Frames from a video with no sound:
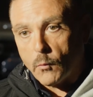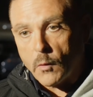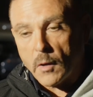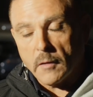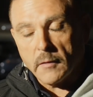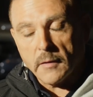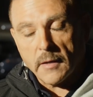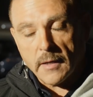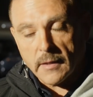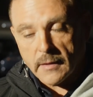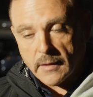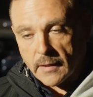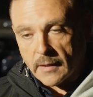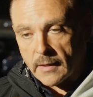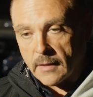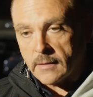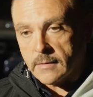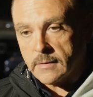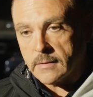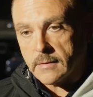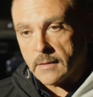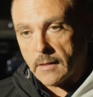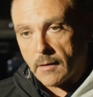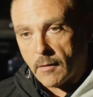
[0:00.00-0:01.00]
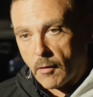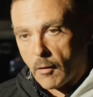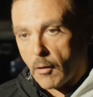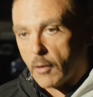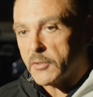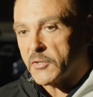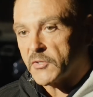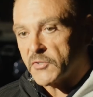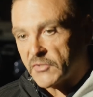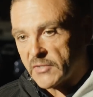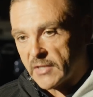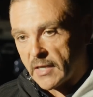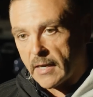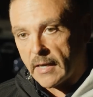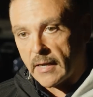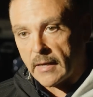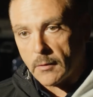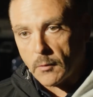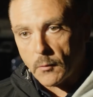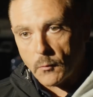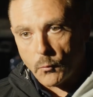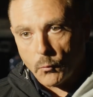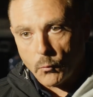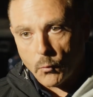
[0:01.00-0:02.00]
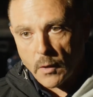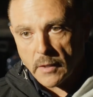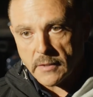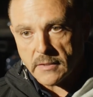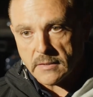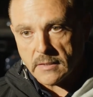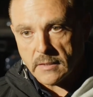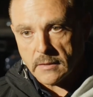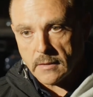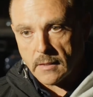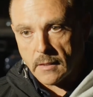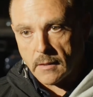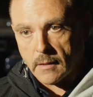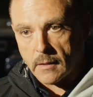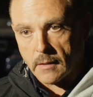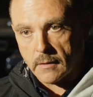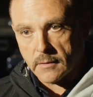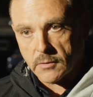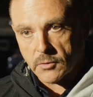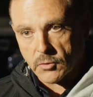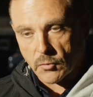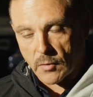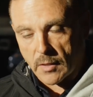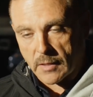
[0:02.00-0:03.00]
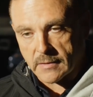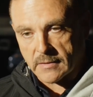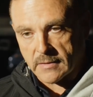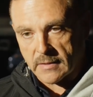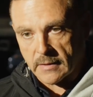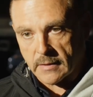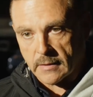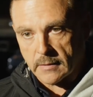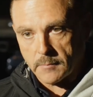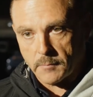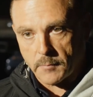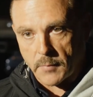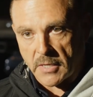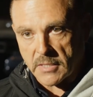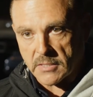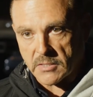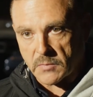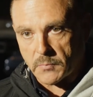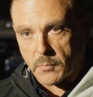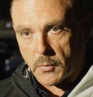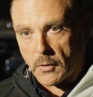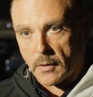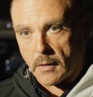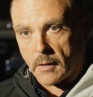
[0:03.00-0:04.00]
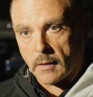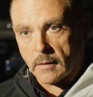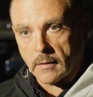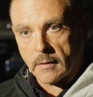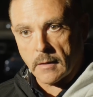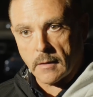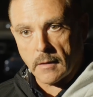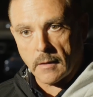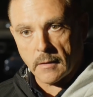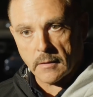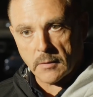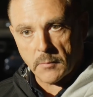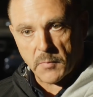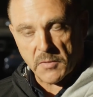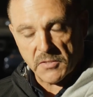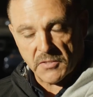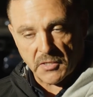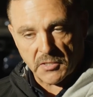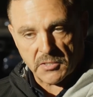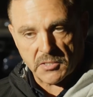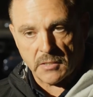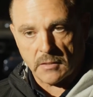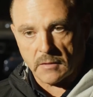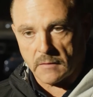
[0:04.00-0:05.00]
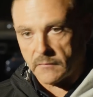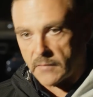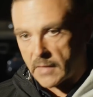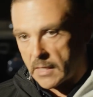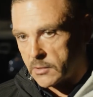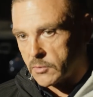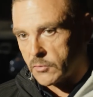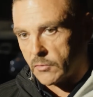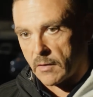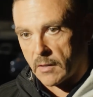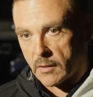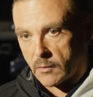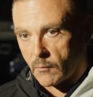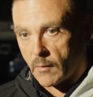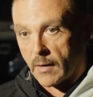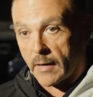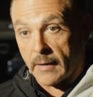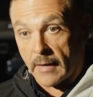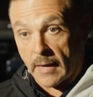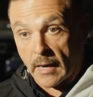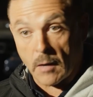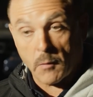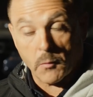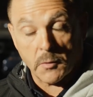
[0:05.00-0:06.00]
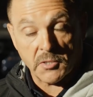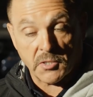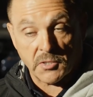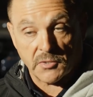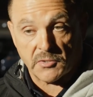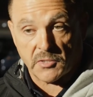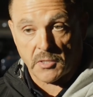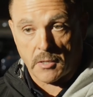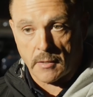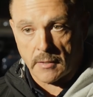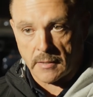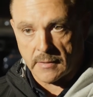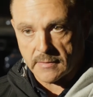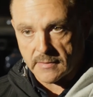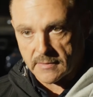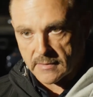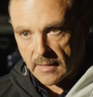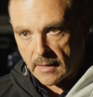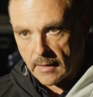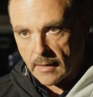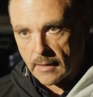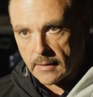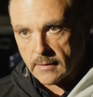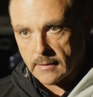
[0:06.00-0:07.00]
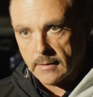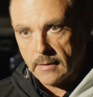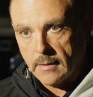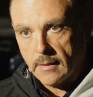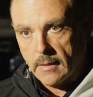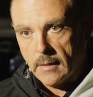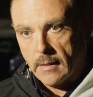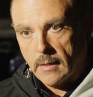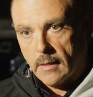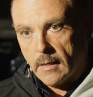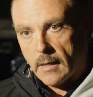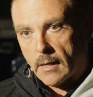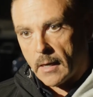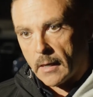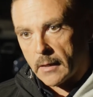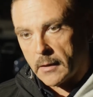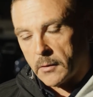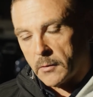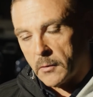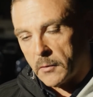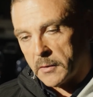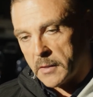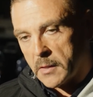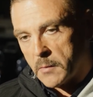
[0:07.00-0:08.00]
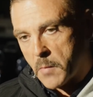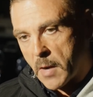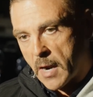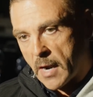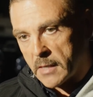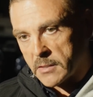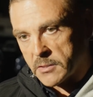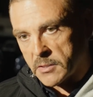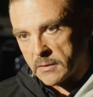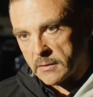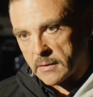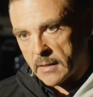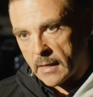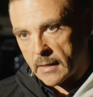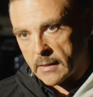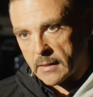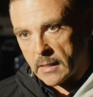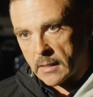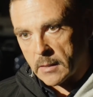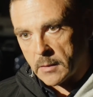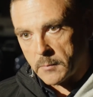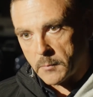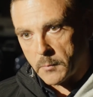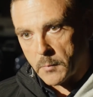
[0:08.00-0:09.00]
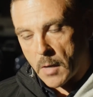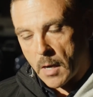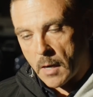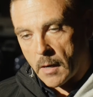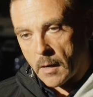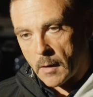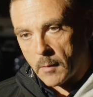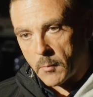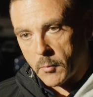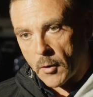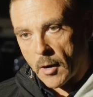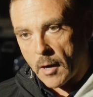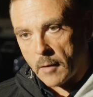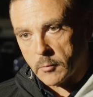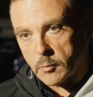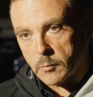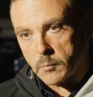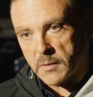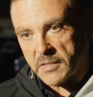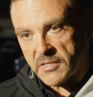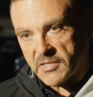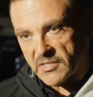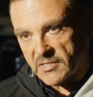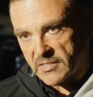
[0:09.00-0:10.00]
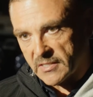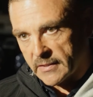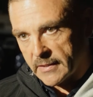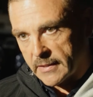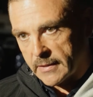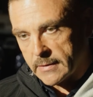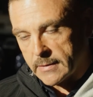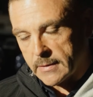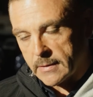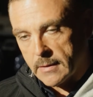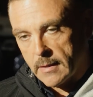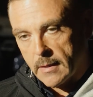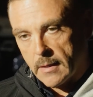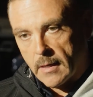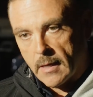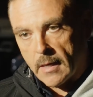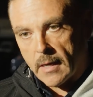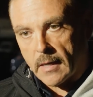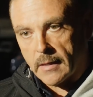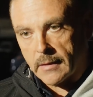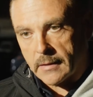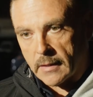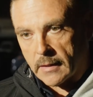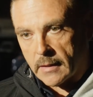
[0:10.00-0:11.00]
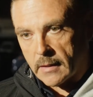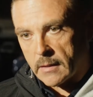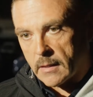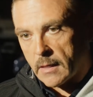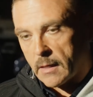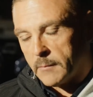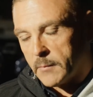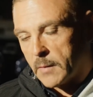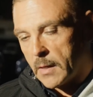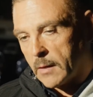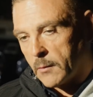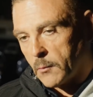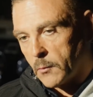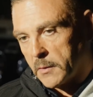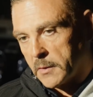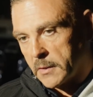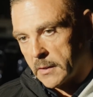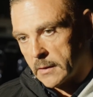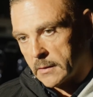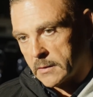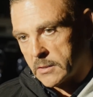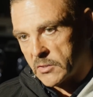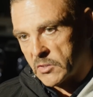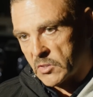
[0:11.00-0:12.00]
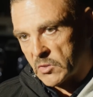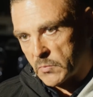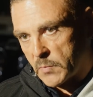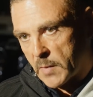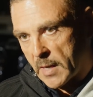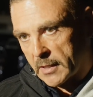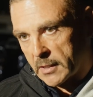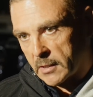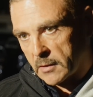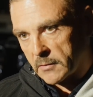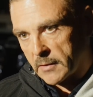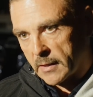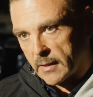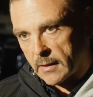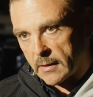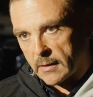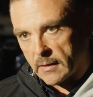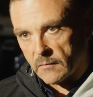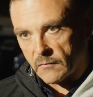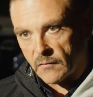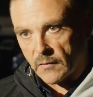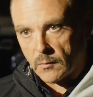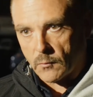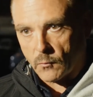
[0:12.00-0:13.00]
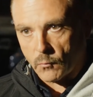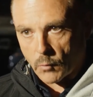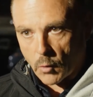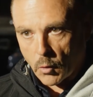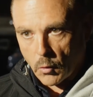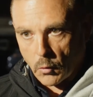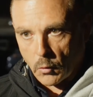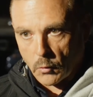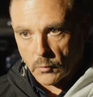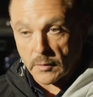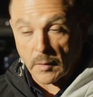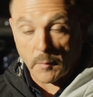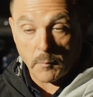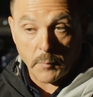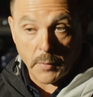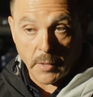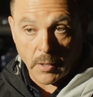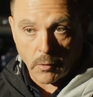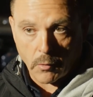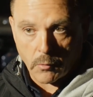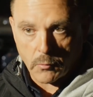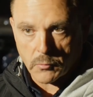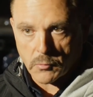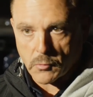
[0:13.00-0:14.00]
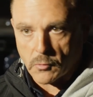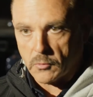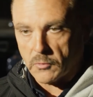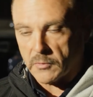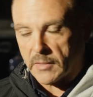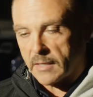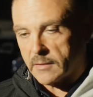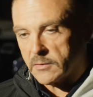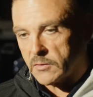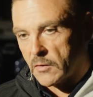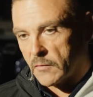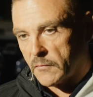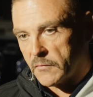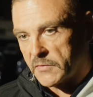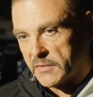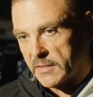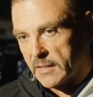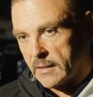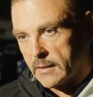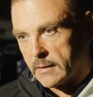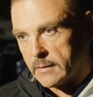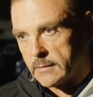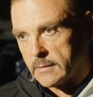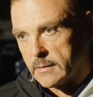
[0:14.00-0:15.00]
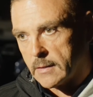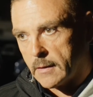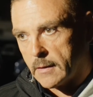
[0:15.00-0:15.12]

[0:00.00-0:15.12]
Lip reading: Well, again, hard to say what the truck did based upon the positioning of that truck right now, which it's on its side. I can only imagine that it probably slid. Again, I'm not willing to speculate if it rolled, barrel rolled, as you've said.